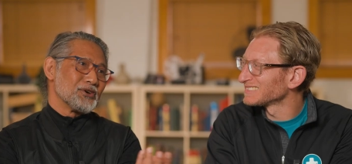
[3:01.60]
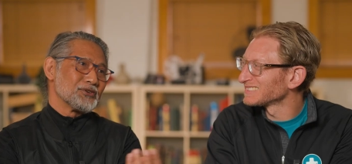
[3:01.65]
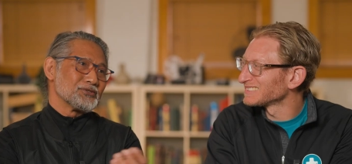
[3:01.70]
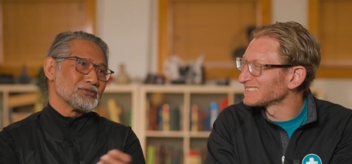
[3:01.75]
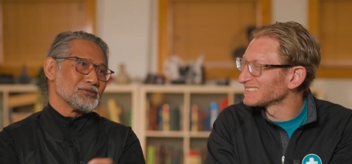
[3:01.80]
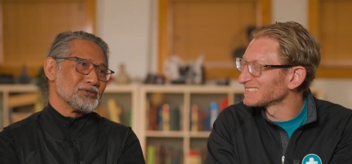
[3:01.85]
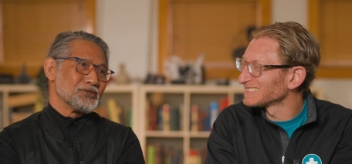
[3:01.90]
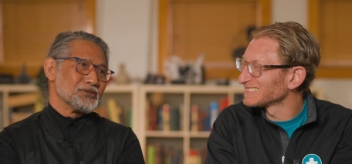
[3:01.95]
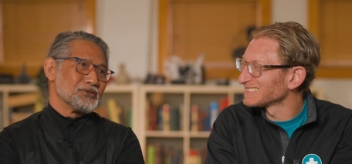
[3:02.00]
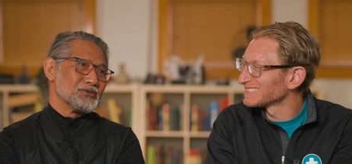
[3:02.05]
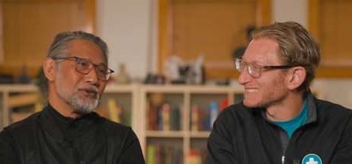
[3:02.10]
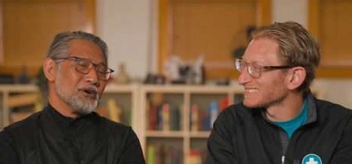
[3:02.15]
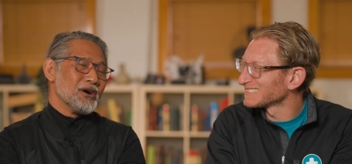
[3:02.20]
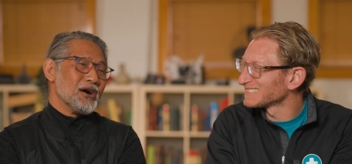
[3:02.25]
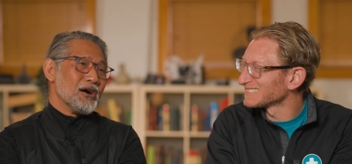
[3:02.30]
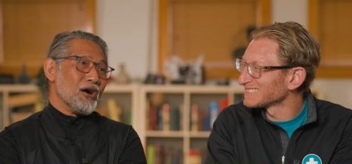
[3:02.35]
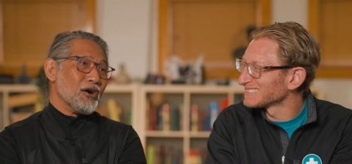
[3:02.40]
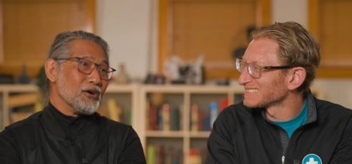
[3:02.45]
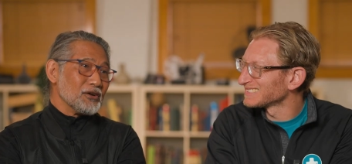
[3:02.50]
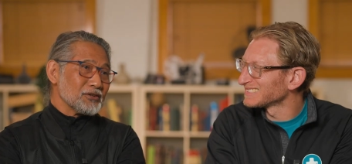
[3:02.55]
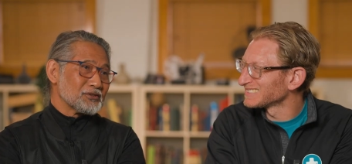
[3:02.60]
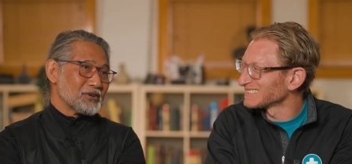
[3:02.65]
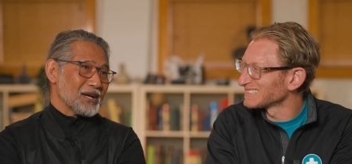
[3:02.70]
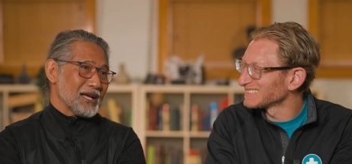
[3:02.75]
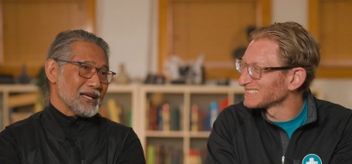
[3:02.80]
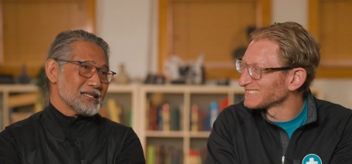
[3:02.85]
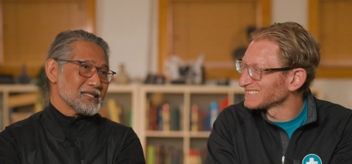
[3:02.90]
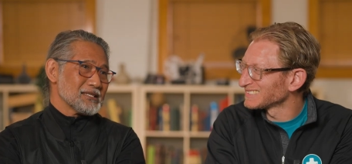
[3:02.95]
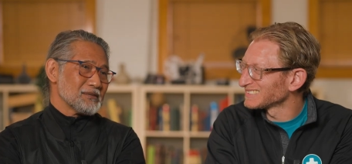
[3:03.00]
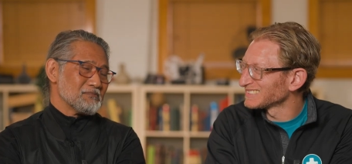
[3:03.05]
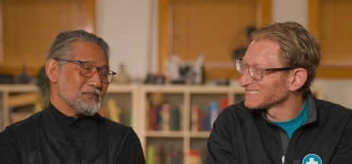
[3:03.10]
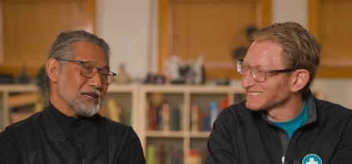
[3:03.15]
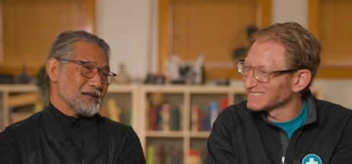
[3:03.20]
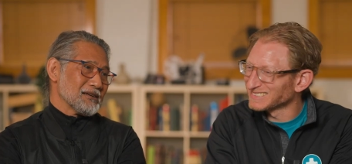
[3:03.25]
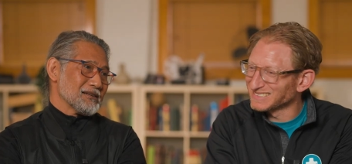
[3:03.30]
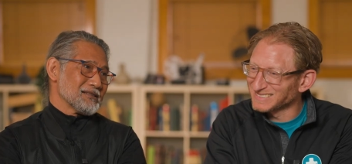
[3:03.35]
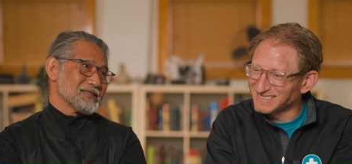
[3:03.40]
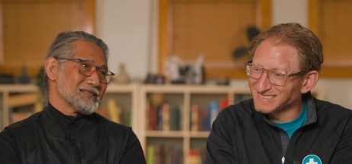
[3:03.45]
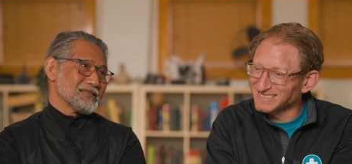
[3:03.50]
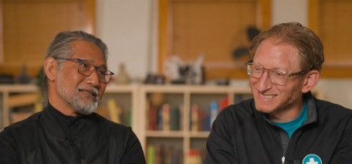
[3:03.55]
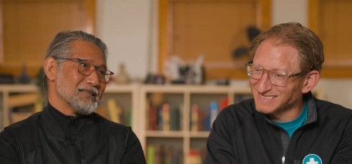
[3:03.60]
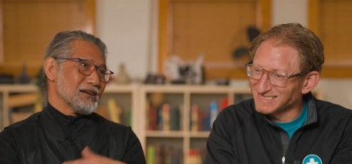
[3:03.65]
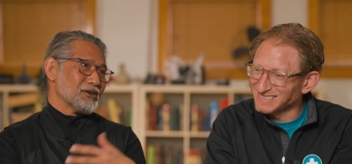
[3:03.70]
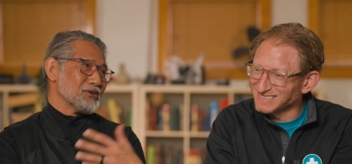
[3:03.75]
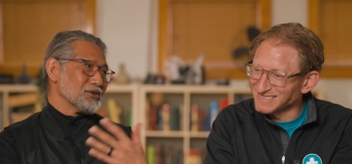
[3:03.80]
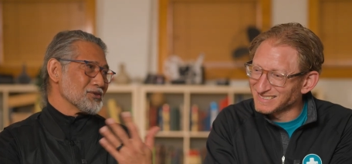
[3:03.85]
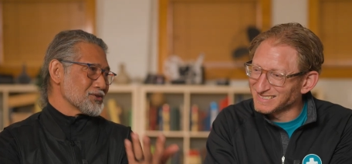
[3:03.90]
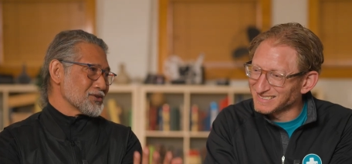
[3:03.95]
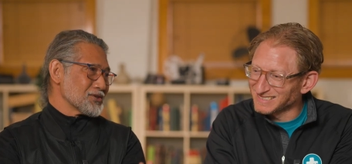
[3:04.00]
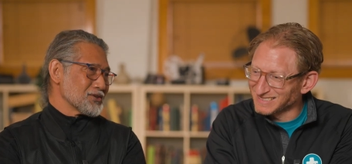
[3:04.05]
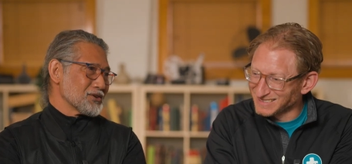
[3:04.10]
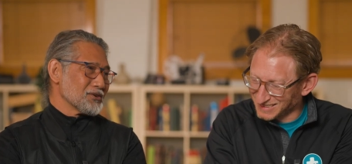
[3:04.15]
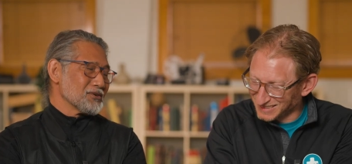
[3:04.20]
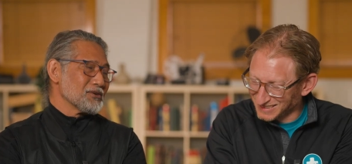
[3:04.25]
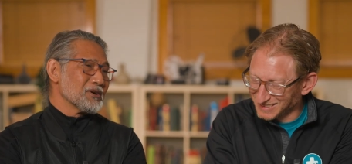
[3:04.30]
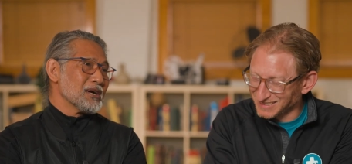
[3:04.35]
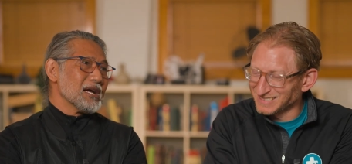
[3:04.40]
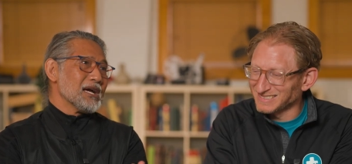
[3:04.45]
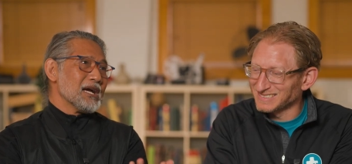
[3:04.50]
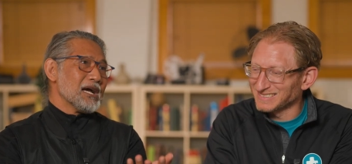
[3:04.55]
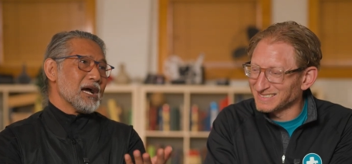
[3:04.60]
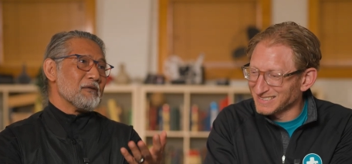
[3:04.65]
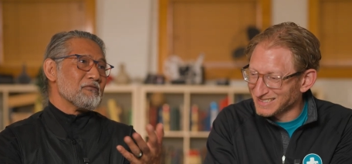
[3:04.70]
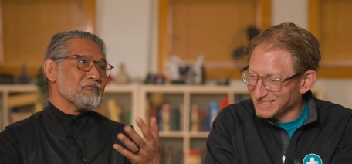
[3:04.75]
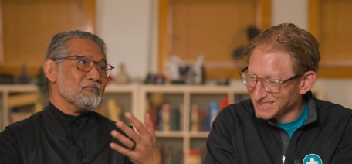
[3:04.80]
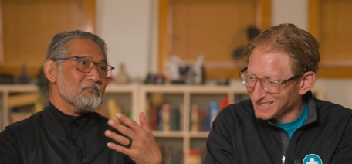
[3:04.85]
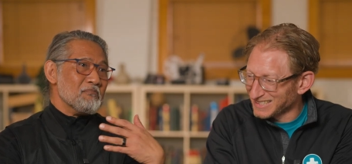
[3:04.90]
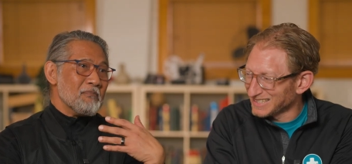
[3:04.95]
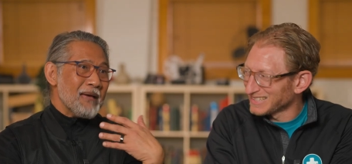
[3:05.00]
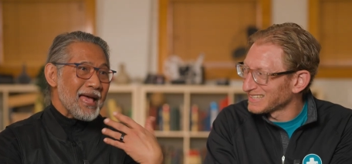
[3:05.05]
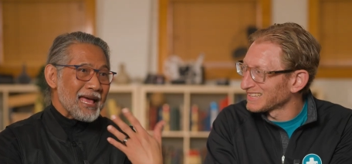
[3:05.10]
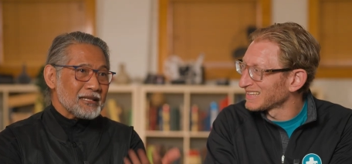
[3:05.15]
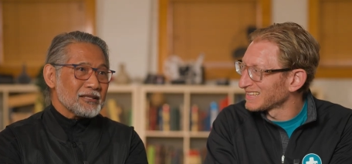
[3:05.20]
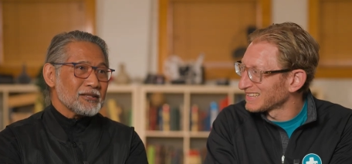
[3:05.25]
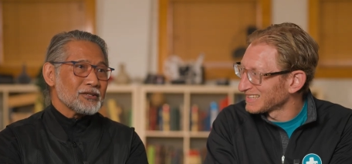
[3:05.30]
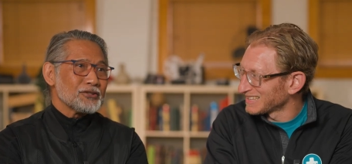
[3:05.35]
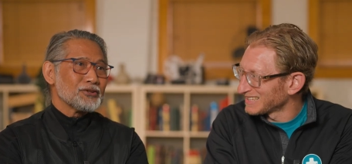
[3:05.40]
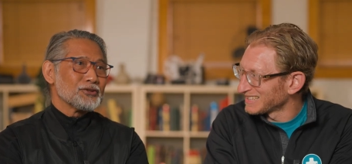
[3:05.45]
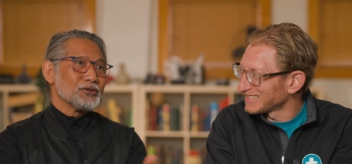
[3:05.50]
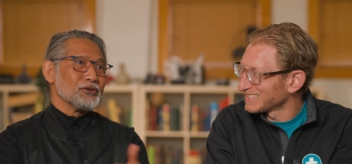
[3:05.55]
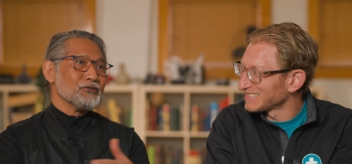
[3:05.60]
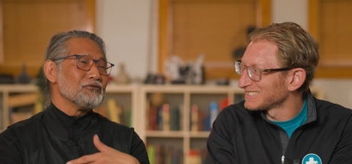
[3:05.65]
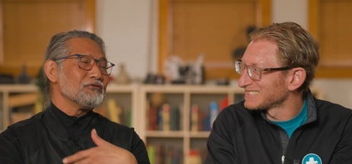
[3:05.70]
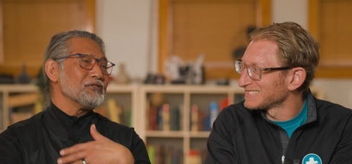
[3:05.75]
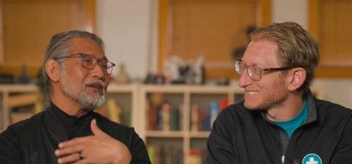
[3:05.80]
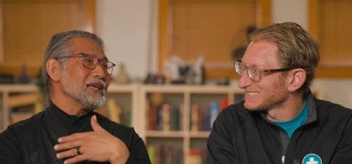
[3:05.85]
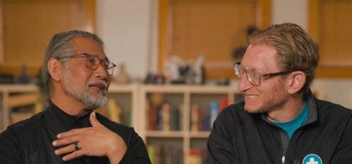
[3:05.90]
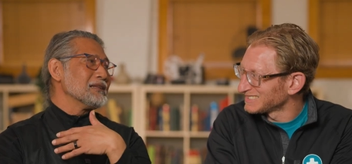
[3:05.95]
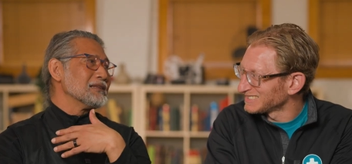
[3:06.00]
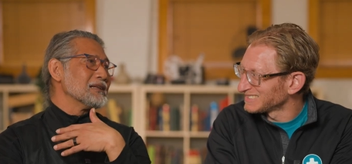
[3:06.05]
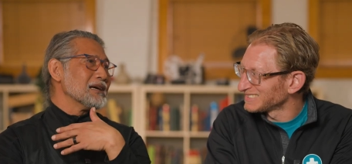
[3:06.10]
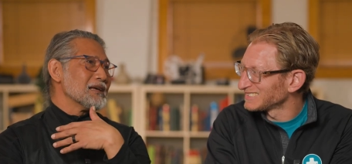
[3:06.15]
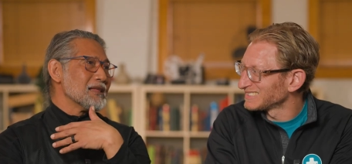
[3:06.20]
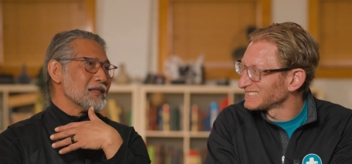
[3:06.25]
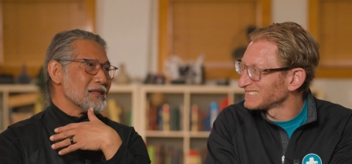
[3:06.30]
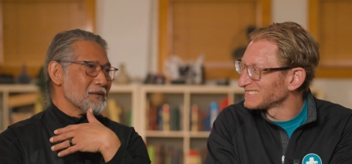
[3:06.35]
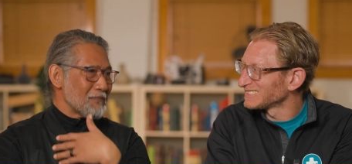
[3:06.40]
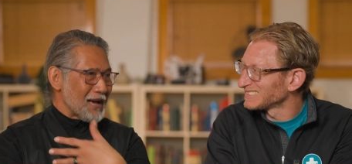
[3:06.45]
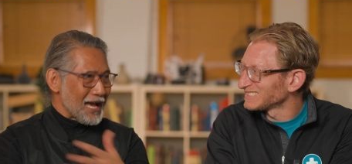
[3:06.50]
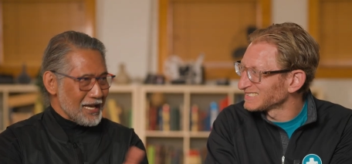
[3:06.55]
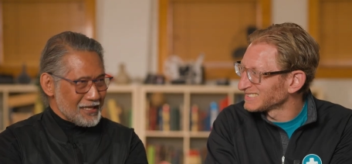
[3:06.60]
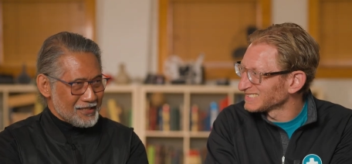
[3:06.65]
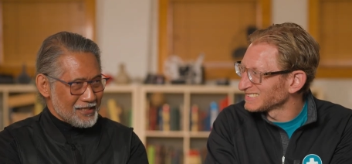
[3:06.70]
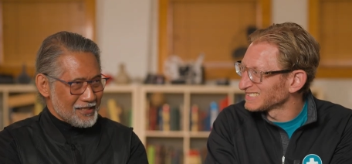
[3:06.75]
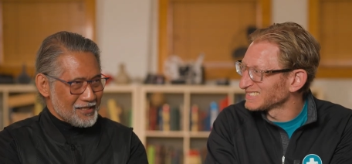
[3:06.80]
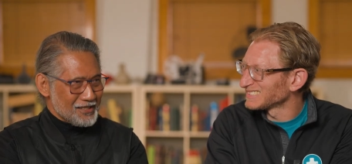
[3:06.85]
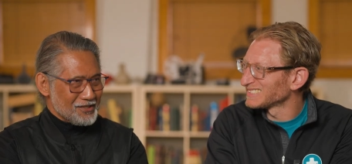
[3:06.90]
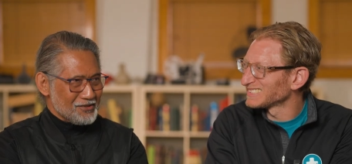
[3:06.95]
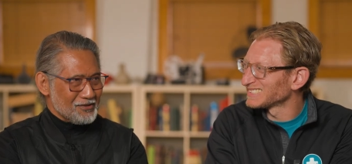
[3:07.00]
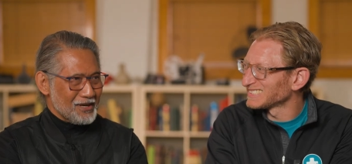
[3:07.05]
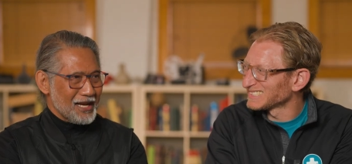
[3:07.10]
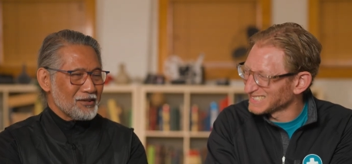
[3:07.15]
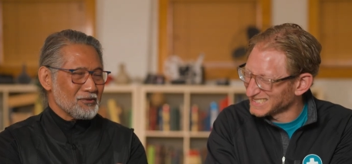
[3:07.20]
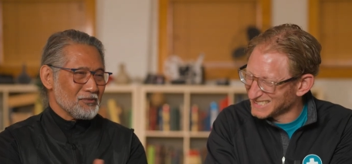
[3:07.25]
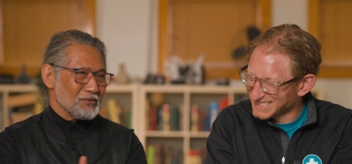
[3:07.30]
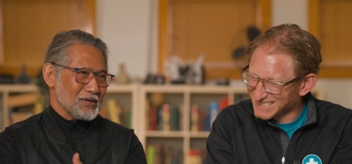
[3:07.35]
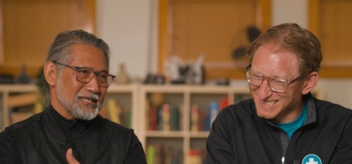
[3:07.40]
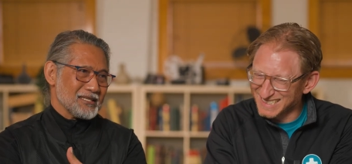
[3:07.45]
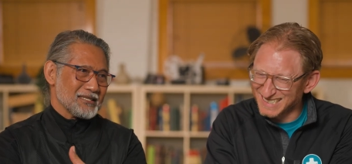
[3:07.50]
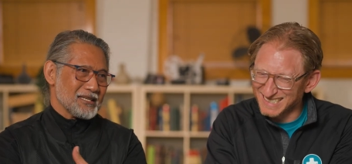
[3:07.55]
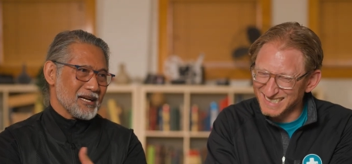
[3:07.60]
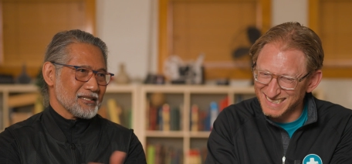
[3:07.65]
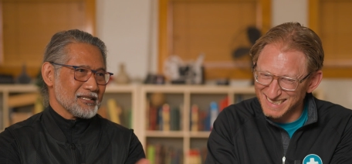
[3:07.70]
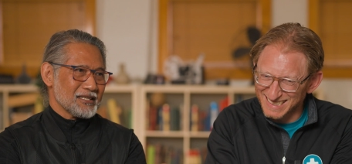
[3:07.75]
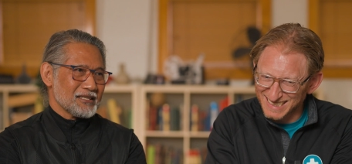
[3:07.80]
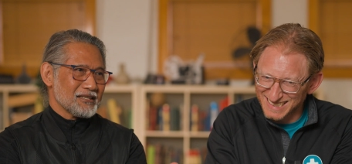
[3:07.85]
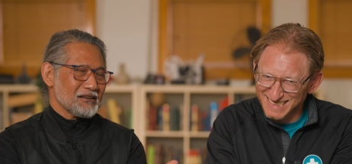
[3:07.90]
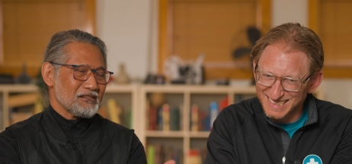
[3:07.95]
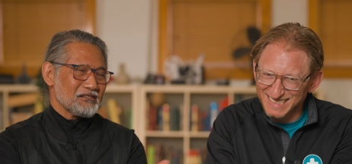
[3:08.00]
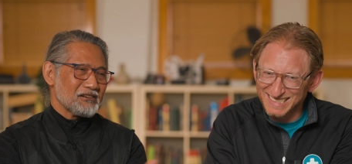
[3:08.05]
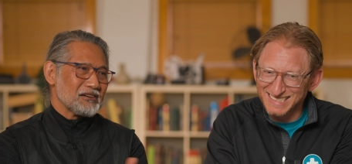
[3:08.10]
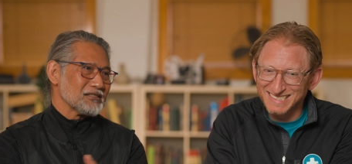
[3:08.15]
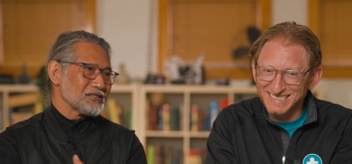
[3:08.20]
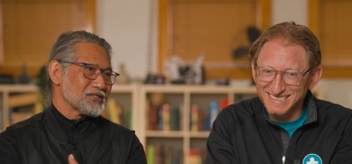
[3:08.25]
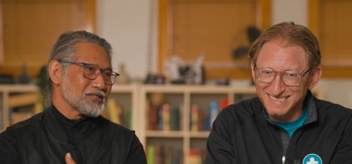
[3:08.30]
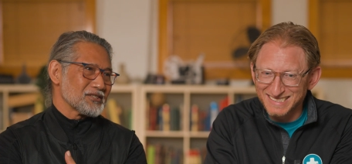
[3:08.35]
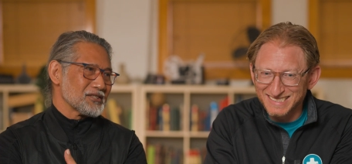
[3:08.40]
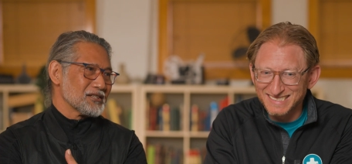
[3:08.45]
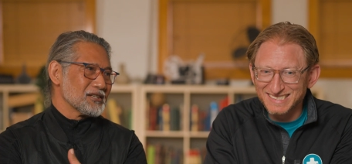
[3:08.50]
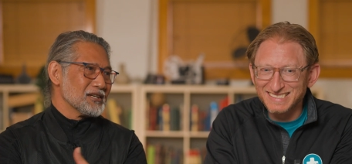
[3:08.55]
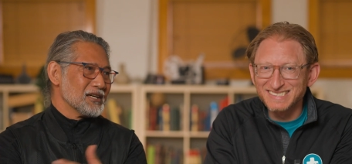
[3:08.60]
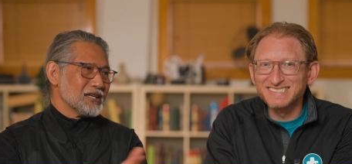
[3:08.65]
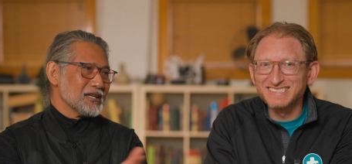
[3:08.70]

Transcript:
Speaker 1: don't do whole grains because they're also meant to feed the masses right we started agriculture